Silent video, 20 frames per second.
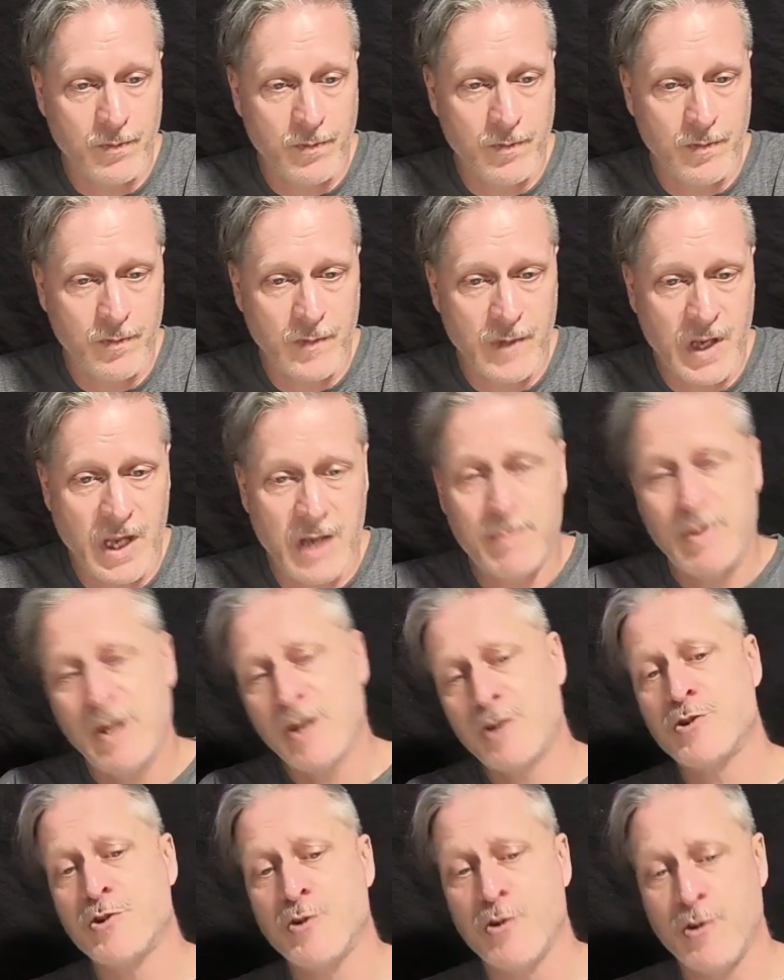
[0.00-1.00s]
and
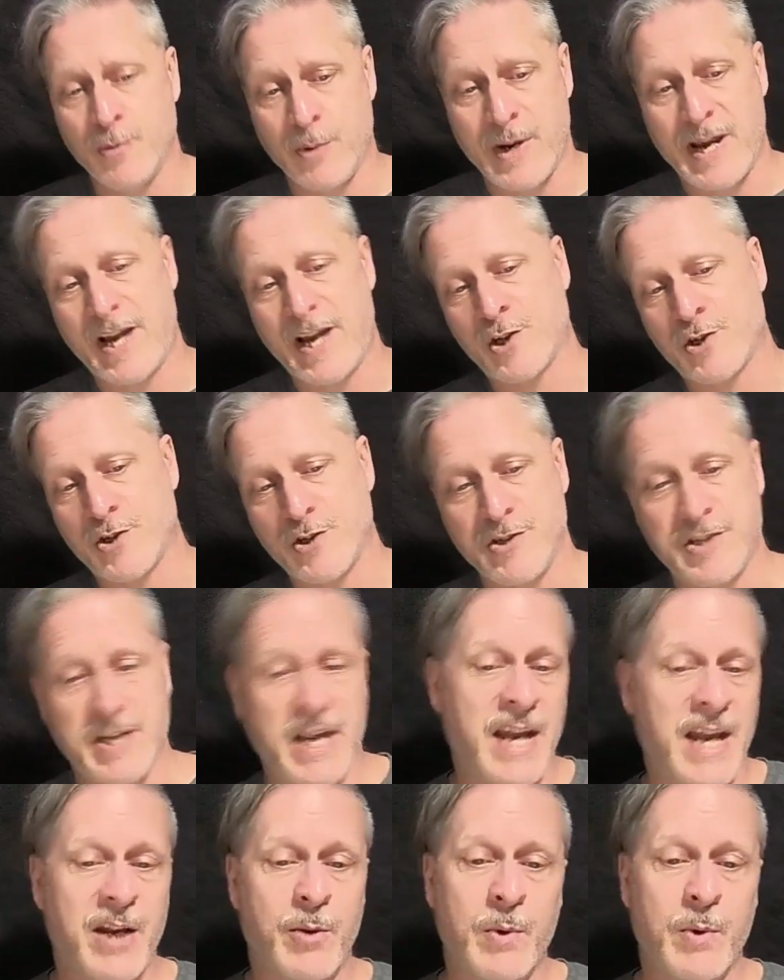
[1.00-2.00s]
picture the reactions
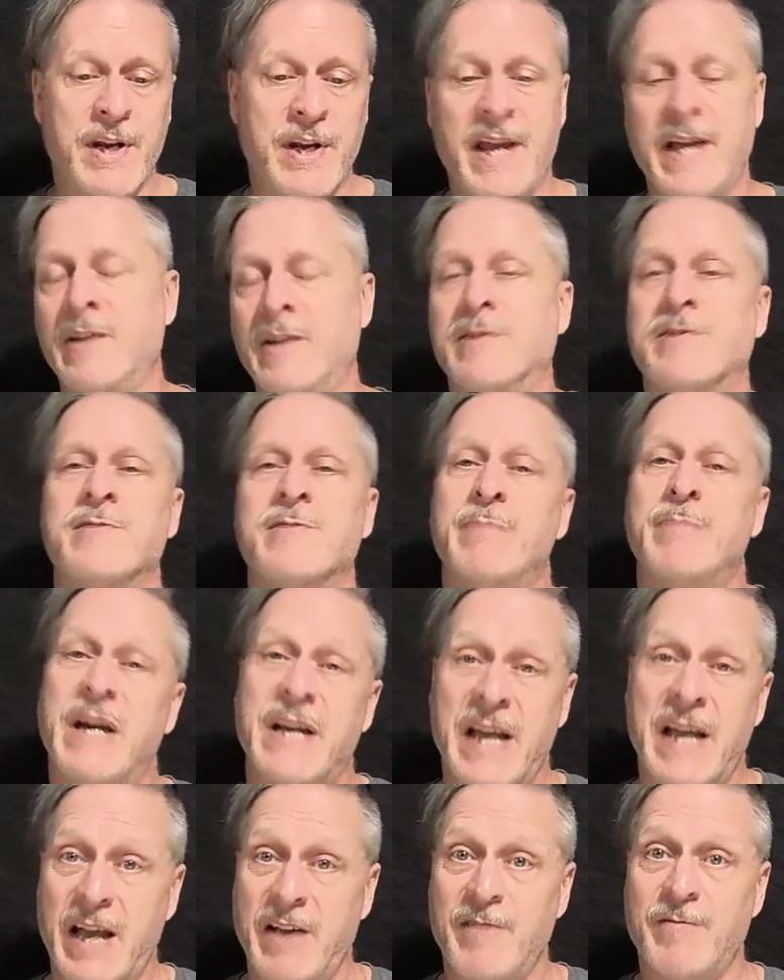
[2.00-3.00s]
anyone else might
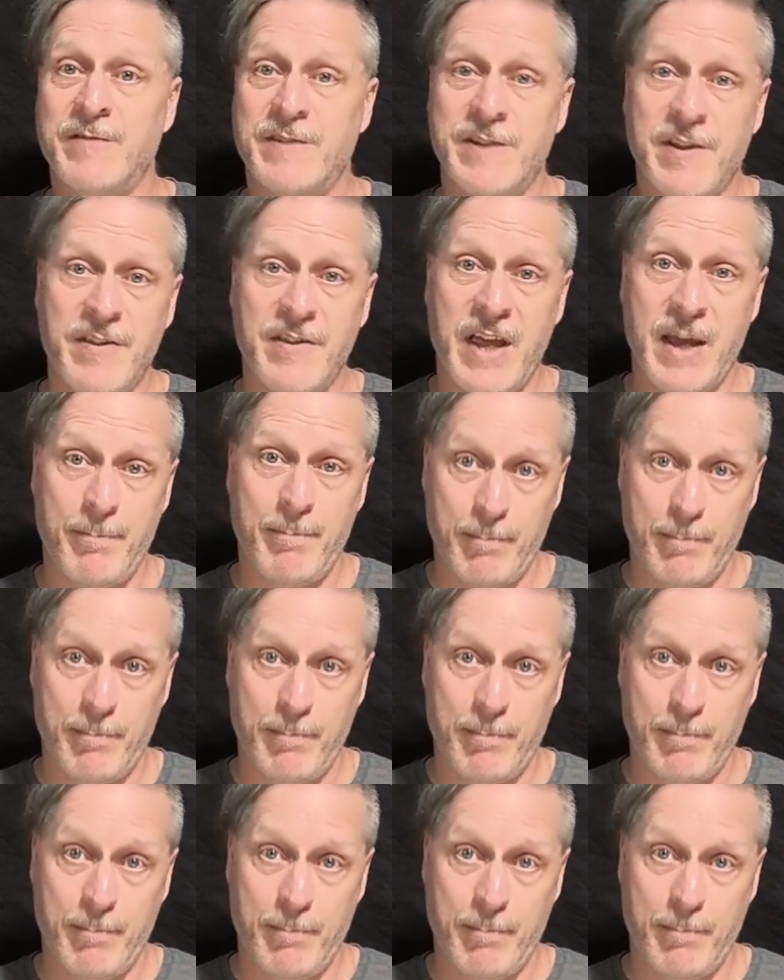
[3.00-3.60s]
have to them.